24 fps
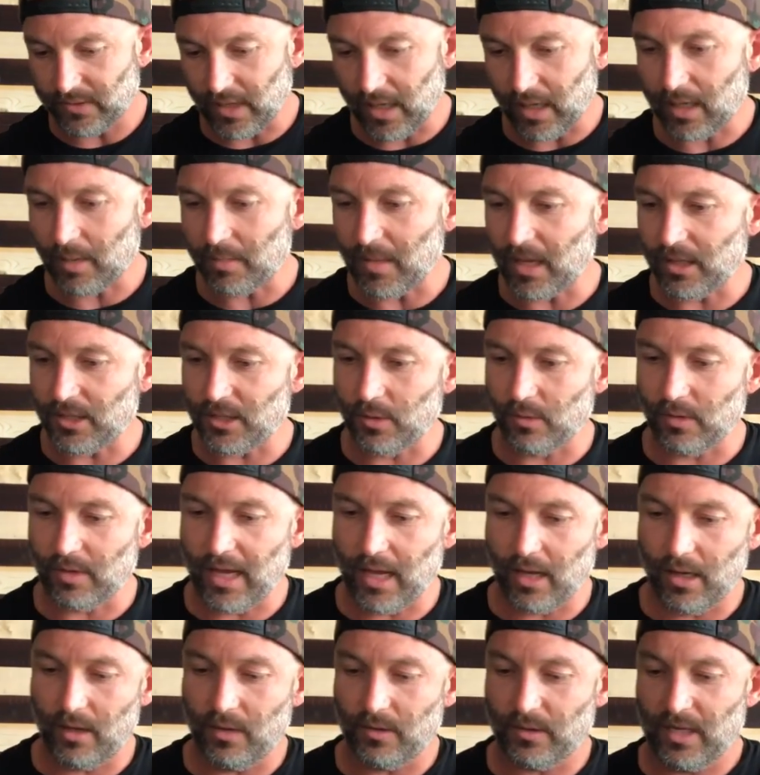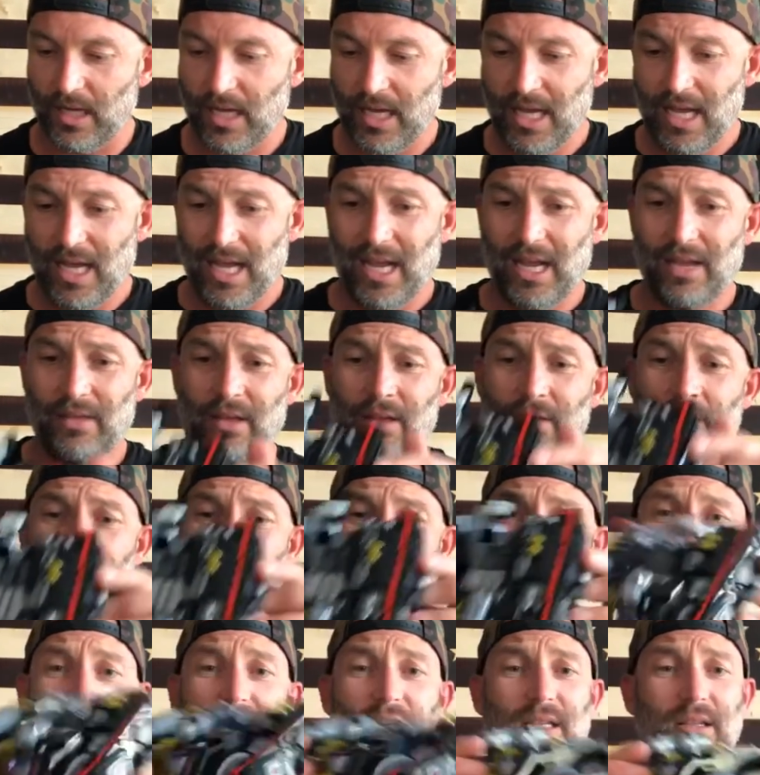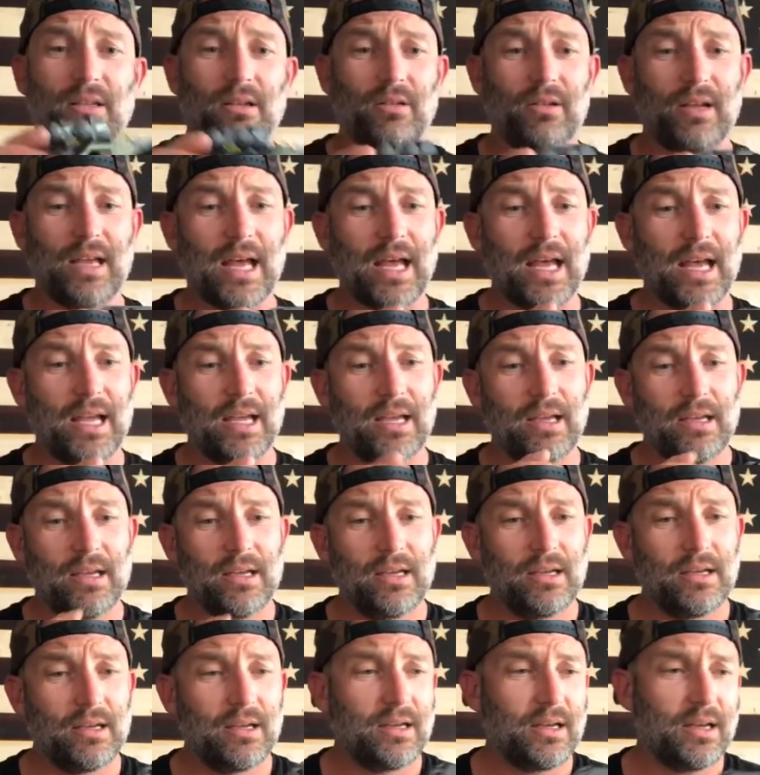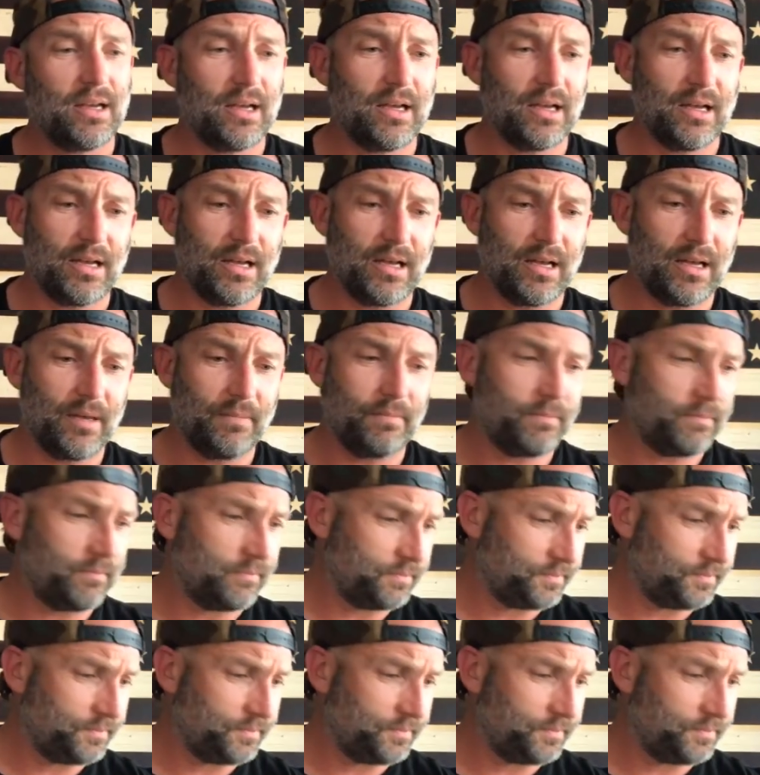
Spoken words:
I'm not sure where that goes. And then there's this little guy. I